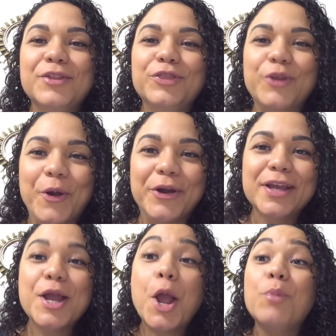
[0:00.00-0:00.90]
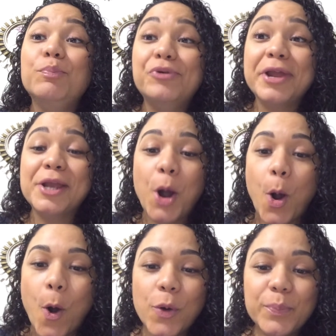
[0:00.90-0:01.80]
Third, bring
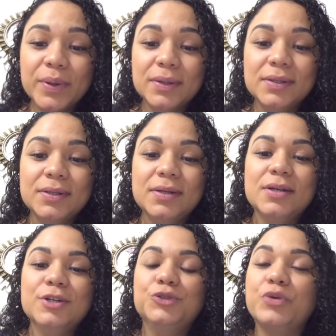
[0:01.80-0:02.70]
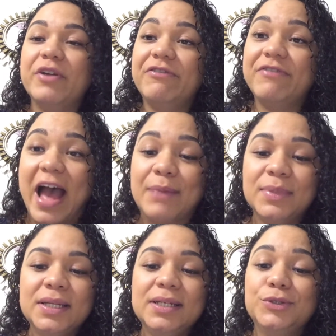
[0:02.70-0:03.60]
hope to a
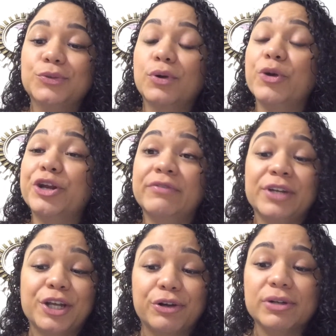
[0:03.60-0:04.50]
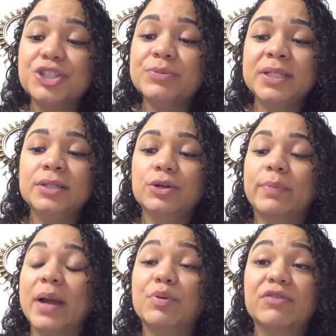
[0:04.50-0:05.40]
family through a word of encouragement or
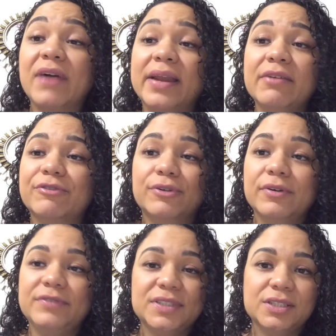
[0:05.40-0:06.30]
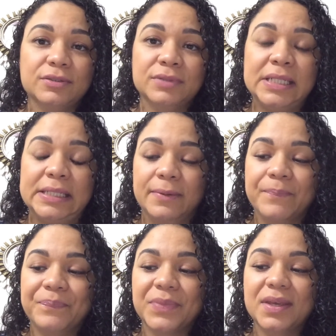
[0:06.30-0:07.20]
by providing for a physical need.
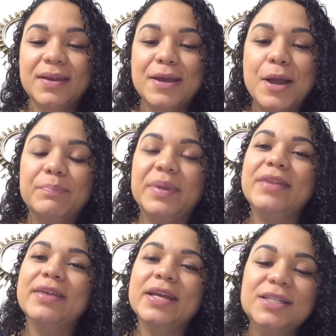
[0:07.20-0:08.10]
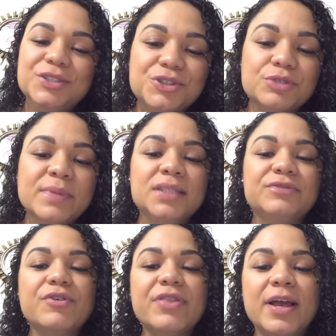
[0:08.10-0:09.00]
Be the instrument
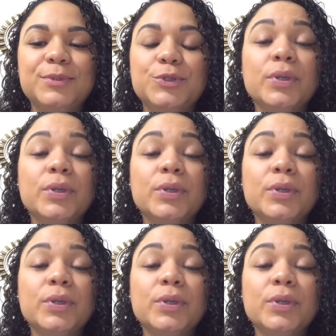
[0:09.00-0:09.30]
for them to